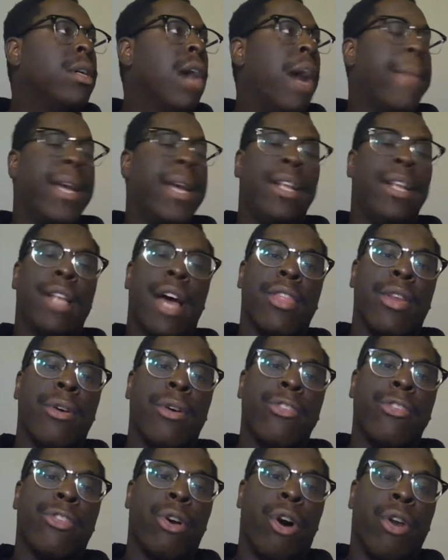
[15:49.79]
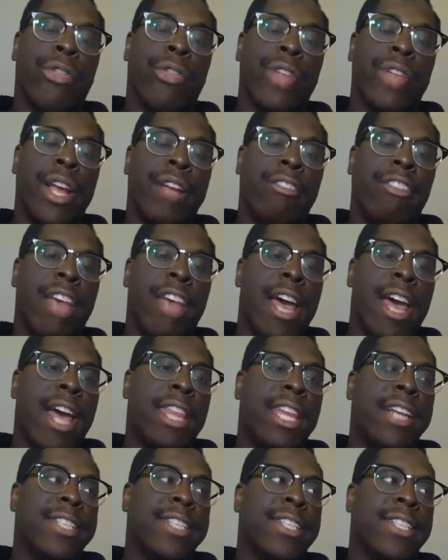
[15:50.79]
I mean, those are all things that
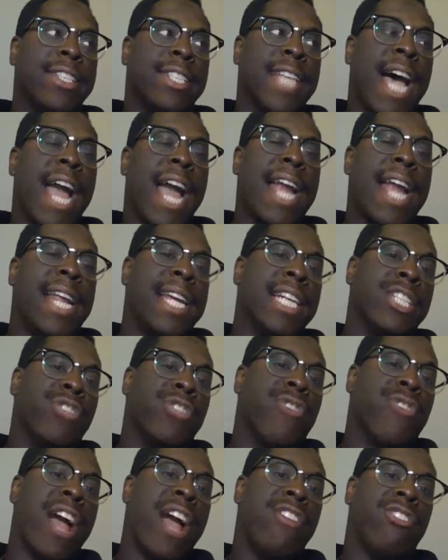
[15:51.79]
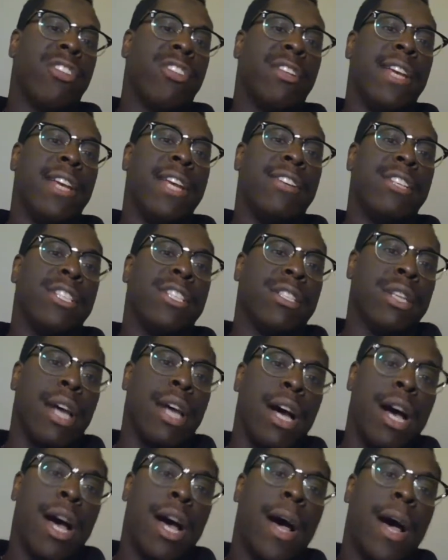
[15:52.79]
I think society has gradually just